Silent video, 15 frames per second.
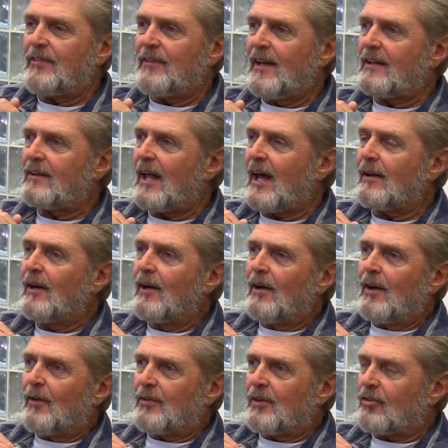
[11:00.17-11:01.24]
think that
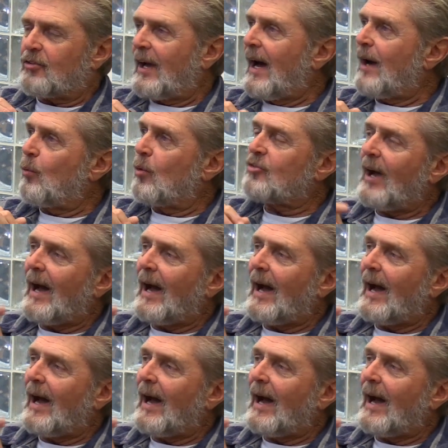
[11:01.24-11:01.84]
this guy was